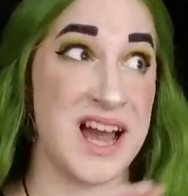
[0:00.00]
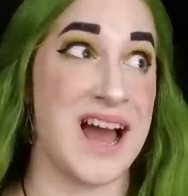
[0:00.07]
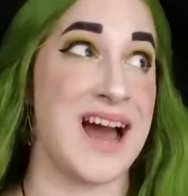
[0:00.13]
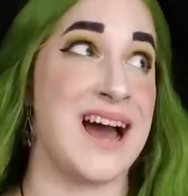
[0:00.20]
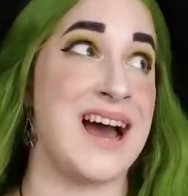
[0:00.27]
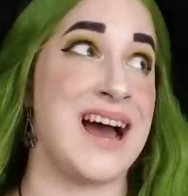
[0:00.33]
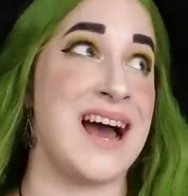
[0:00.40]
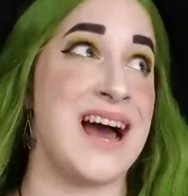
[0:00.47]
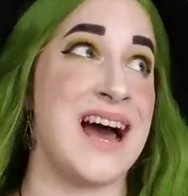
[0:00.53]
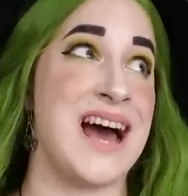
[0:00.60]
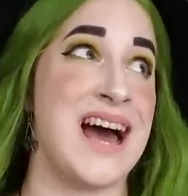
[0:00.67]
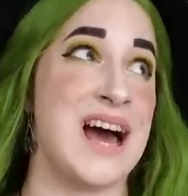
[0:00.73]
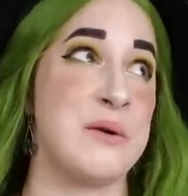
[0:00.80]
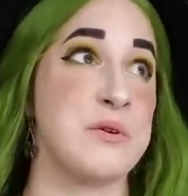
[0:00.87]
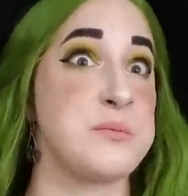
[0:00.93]

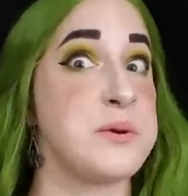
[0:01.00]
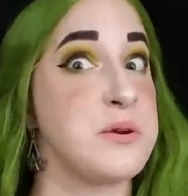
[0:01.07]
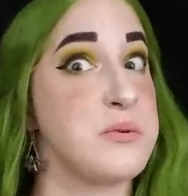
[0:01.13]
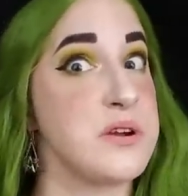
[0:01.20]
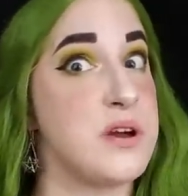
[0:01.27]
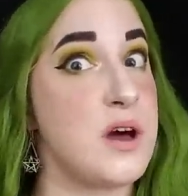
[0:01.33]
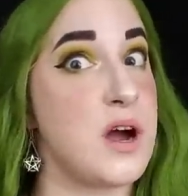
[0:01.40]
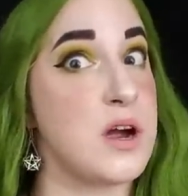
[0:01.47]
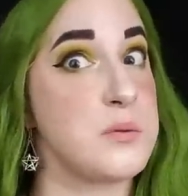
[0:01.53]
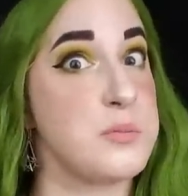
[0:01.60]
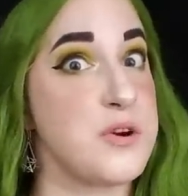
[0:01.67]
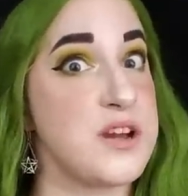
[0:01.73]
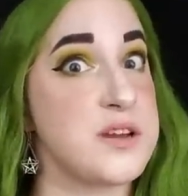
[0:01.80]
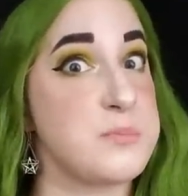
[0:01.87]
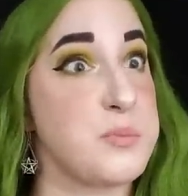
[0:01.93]
I would be real hard
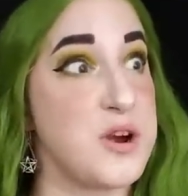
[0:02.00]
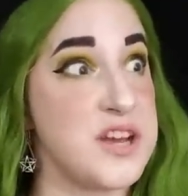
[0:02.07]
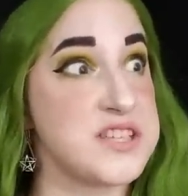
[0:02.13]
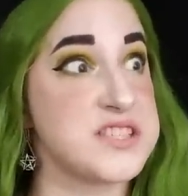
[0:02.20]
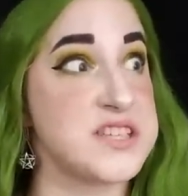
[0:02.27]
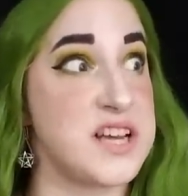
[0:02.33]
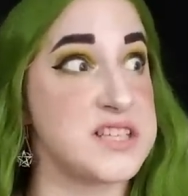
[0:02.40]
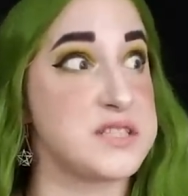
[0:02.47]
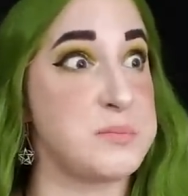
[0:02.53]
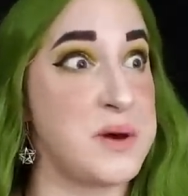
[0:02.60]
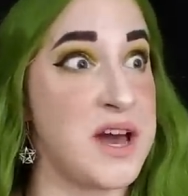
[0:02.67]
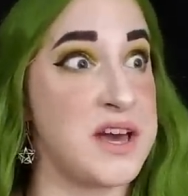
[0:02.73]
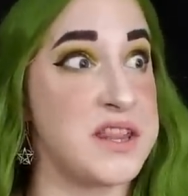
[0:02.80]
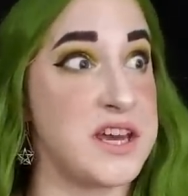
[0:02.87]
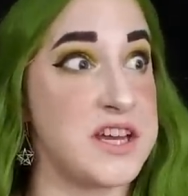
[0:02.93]
pressed not to
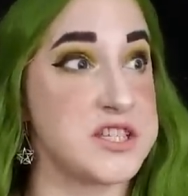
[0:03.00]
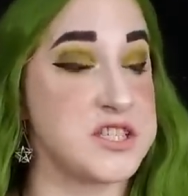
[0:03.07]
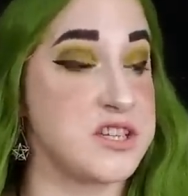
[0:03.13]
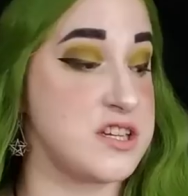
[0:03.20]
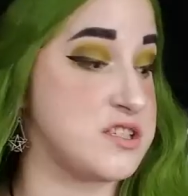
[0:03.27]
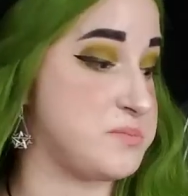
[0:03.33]
buy that shiz,